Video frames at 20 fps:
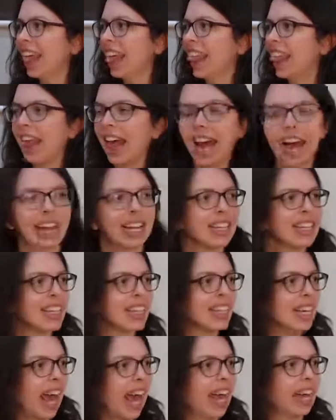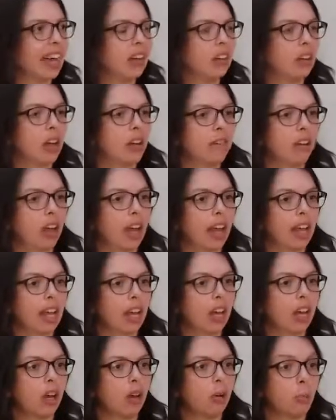that scale of like,
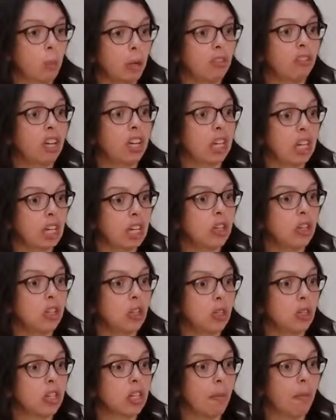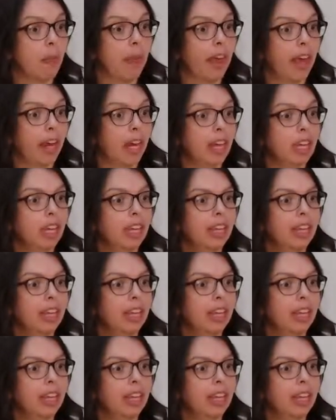we really need to do something,